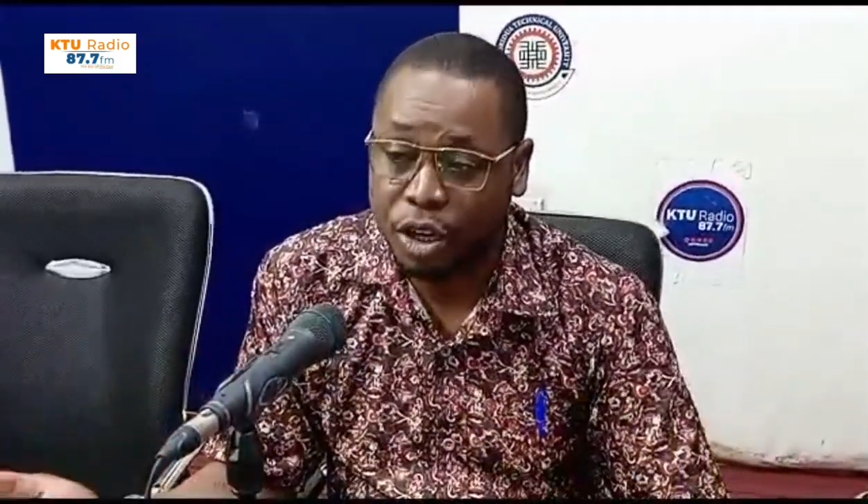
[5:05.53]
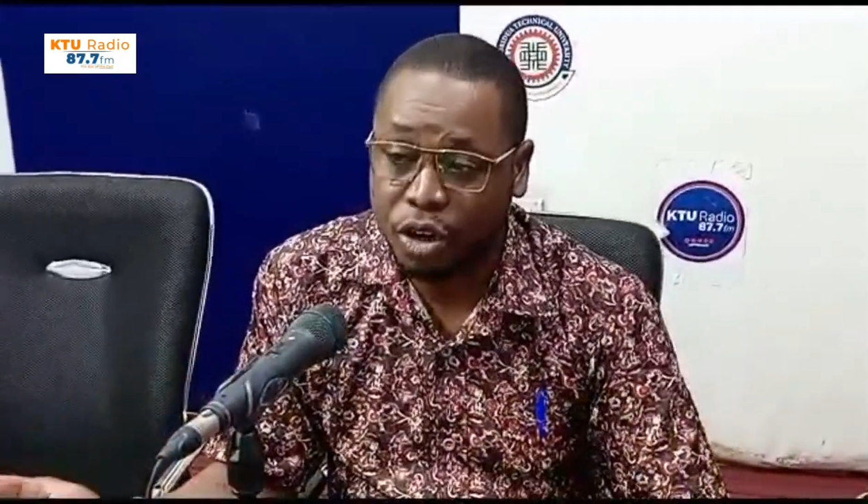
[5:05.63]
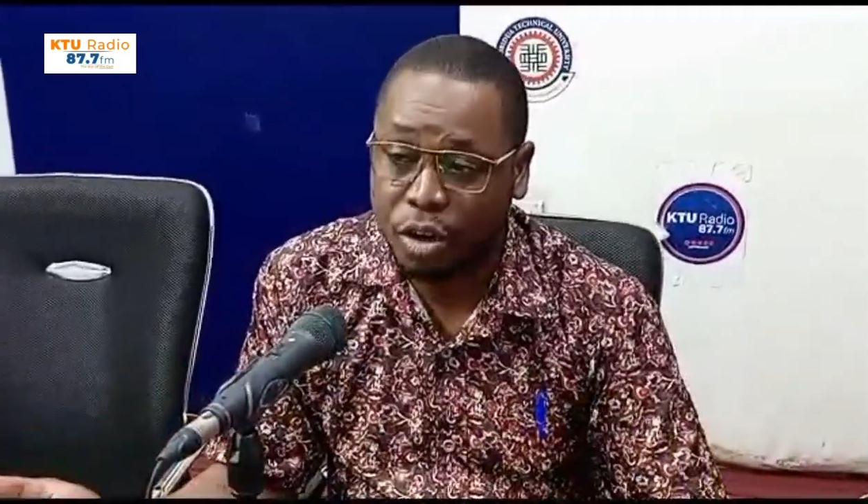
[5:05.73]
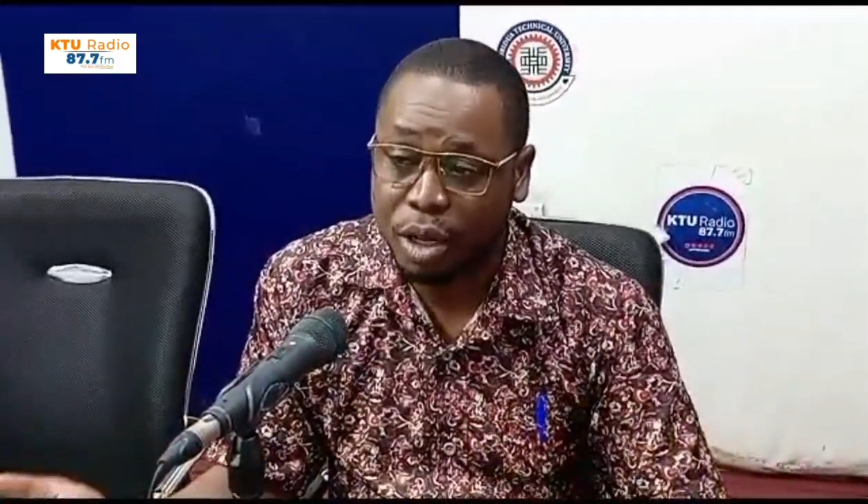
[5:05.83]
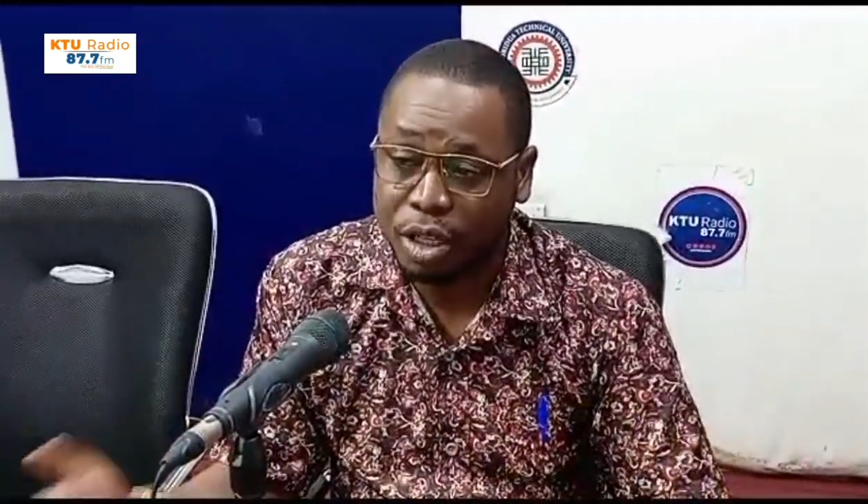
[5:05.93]
And
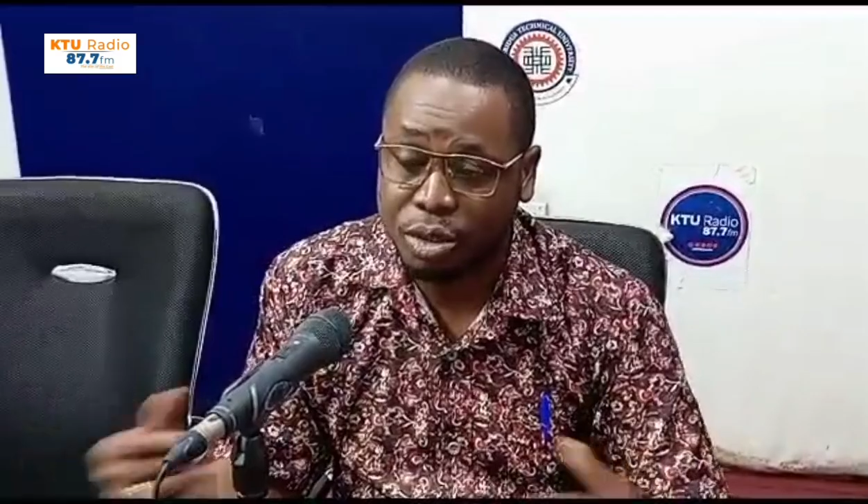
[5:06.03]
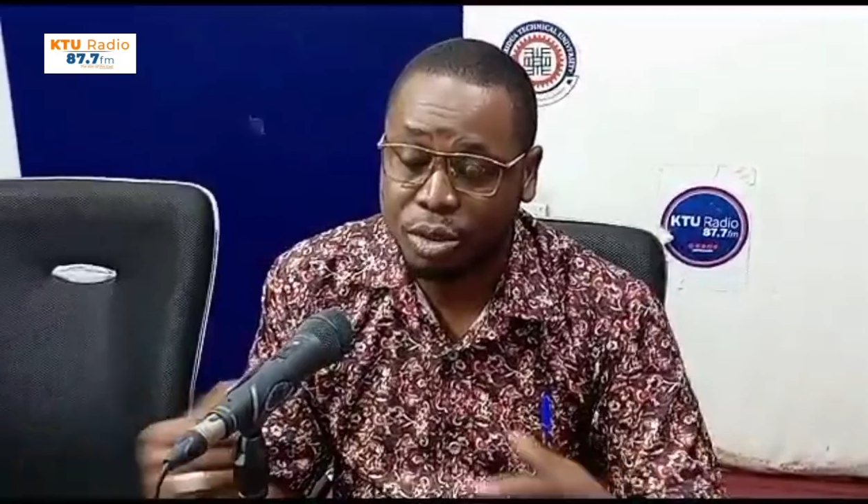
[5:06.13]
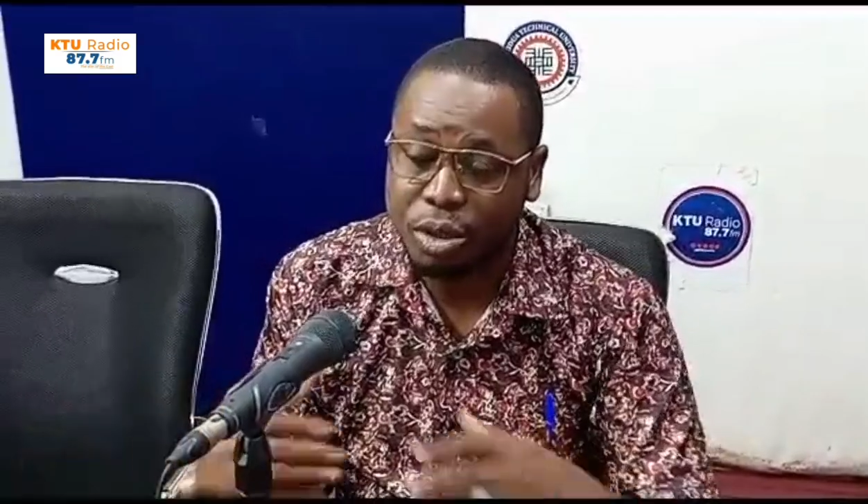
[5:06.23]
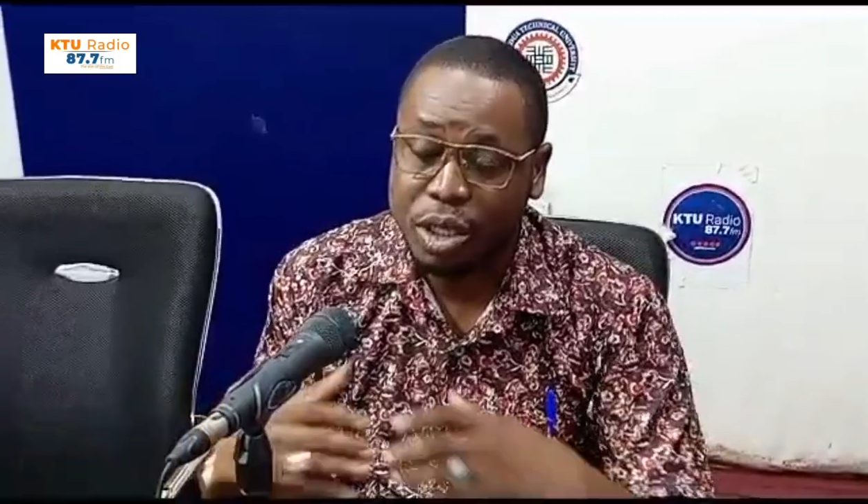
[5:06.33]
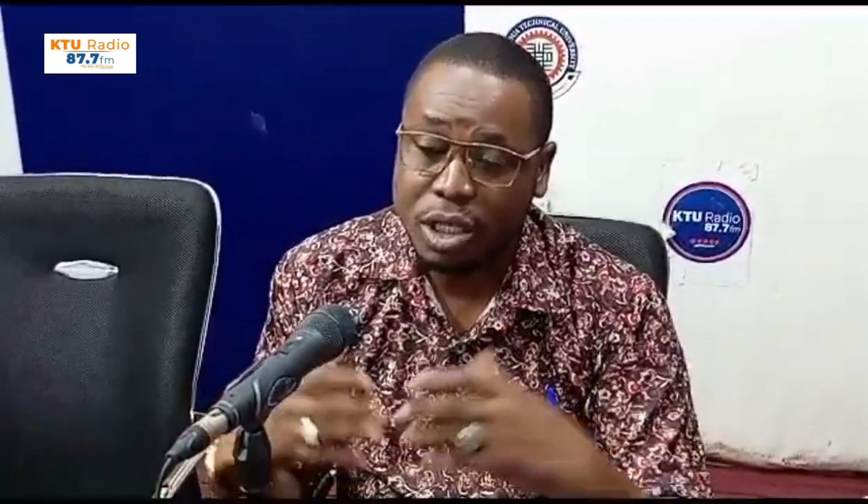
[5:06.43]
so
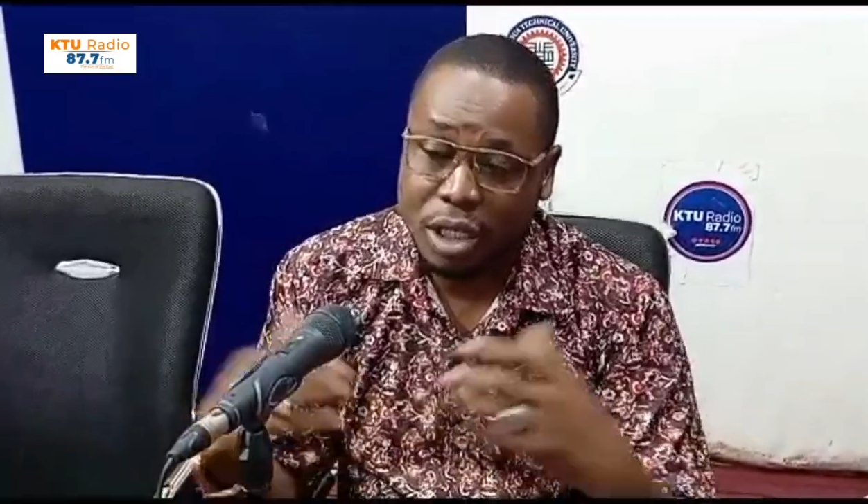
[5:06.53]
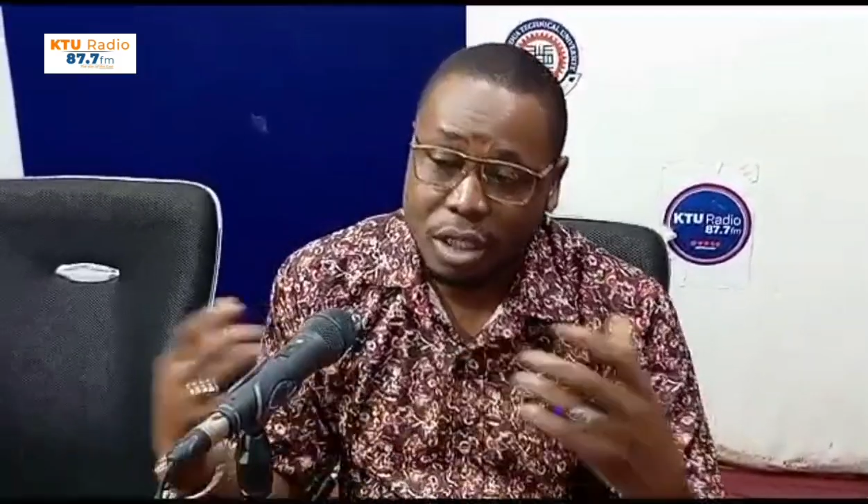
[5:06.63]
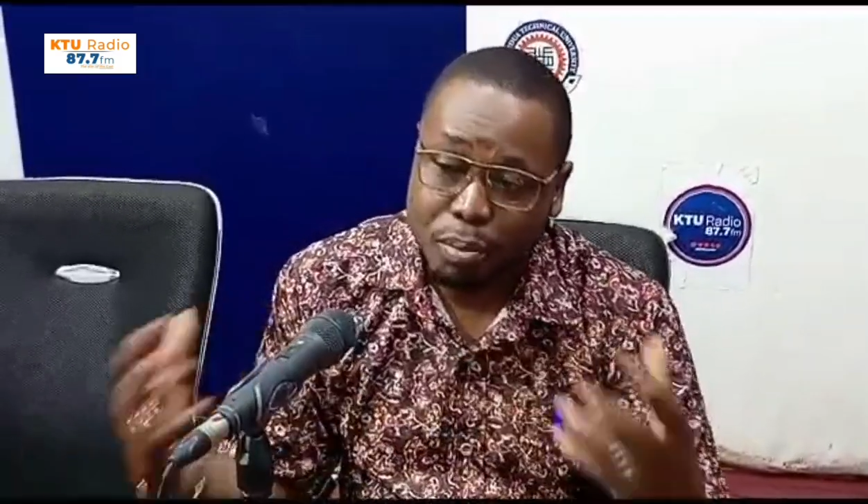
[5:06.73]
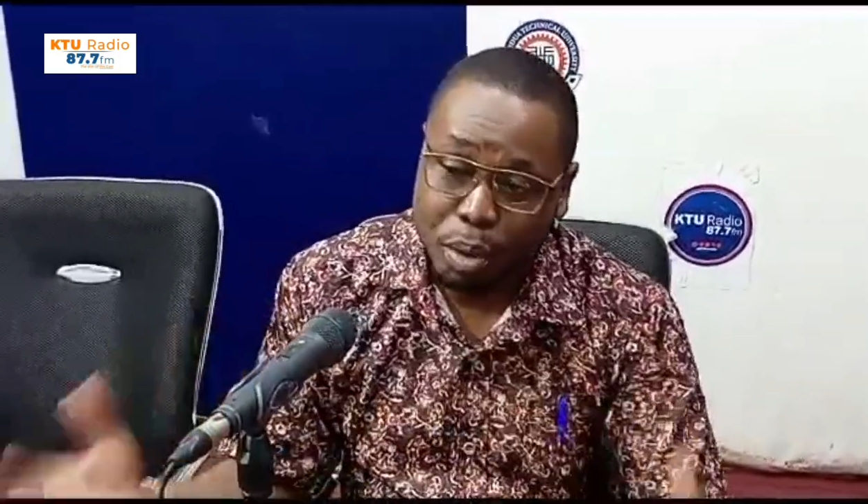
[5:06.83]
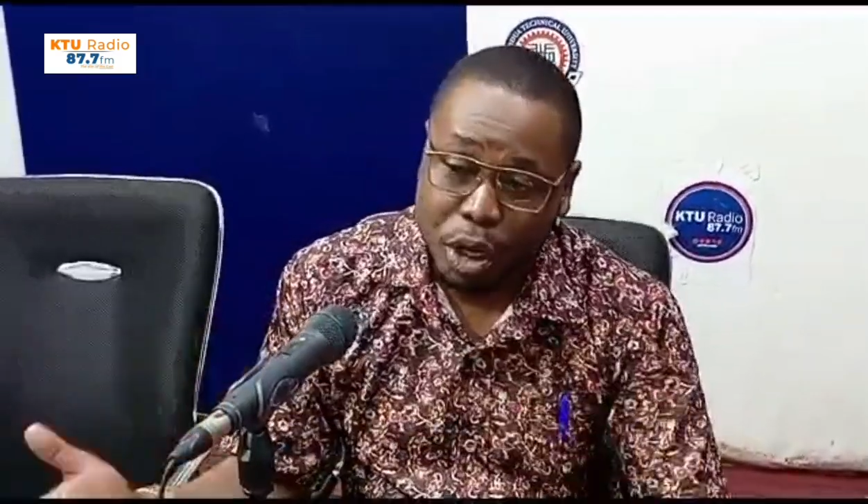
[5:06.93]
6
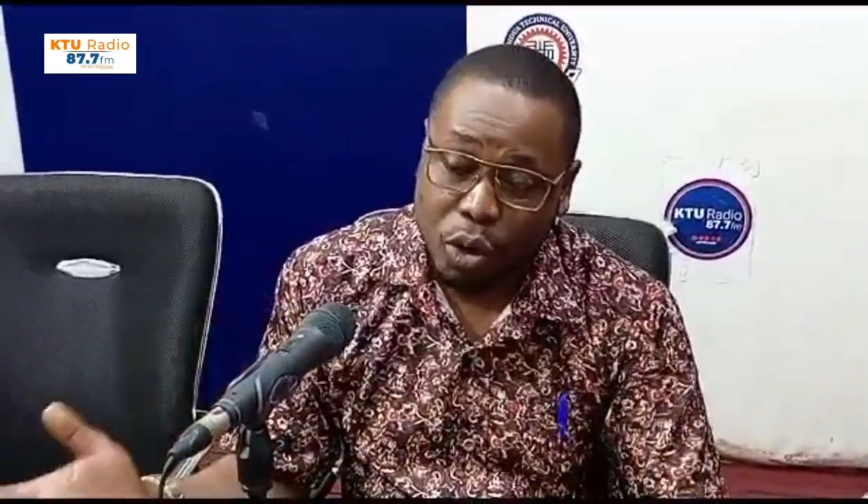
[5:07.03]
billion was